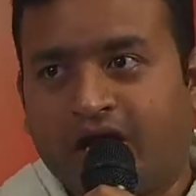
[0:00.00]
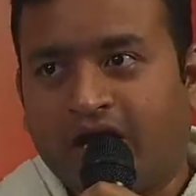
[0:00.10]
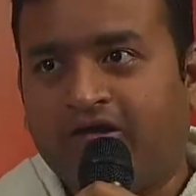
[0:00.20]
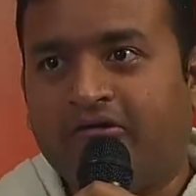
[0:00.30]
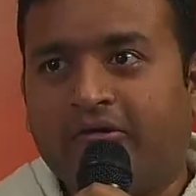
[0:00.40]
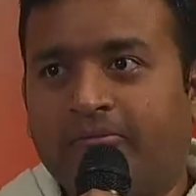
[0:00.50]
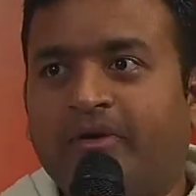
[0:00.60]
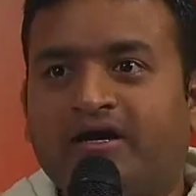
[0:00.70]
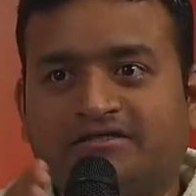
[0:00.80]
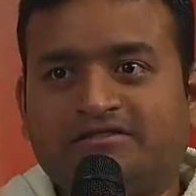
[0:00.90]

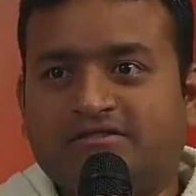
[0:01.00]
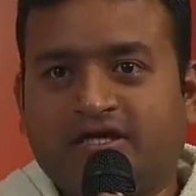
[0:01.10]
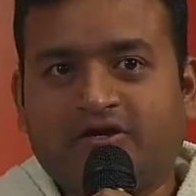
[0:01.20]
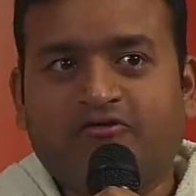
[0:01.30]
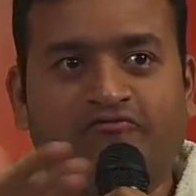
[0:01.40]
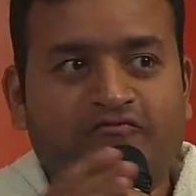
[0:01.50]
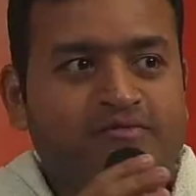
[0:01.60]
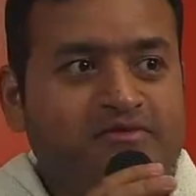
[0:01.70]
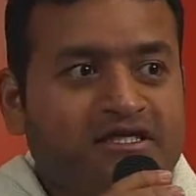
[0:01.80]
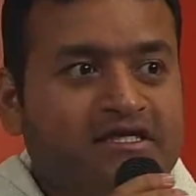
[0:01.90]
past around
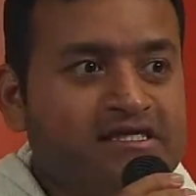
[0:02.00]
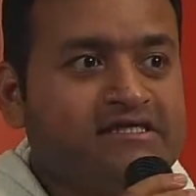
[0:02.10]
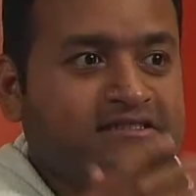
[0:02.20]
15 years,